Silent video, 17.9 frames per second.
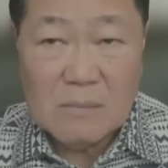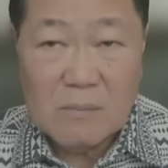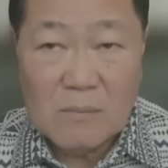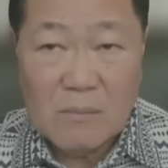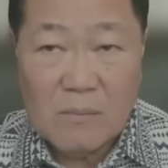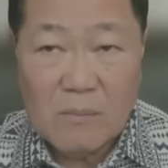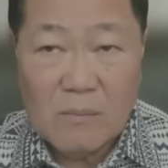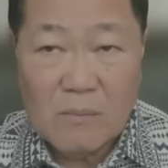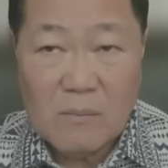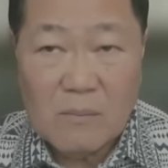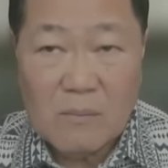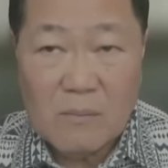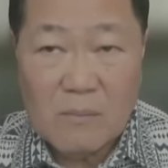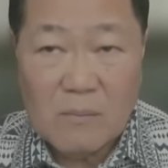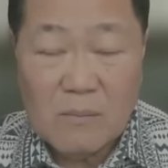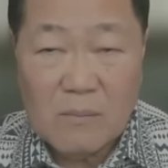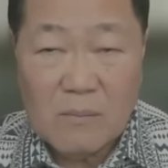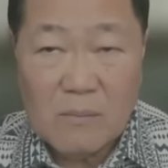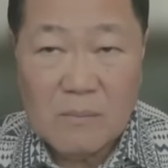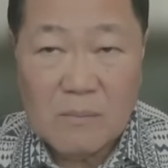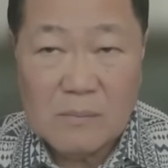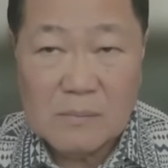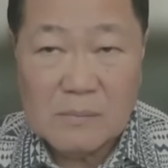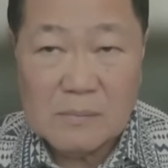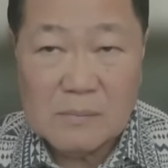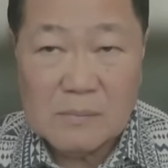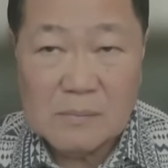
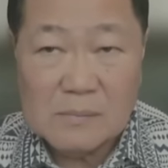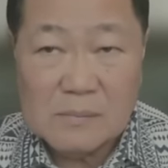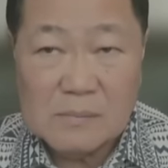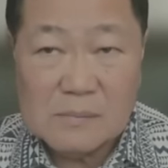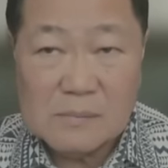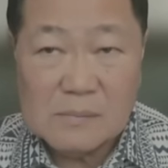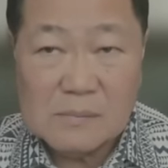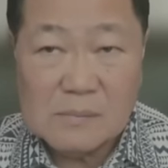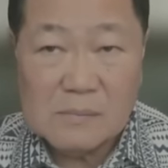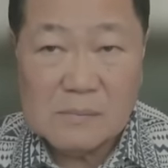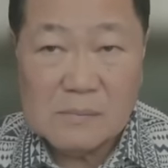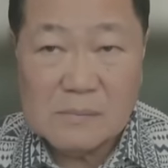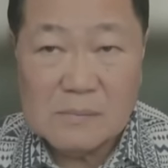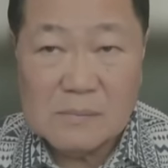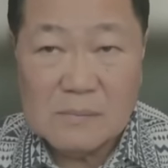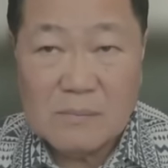The person shown says nothing.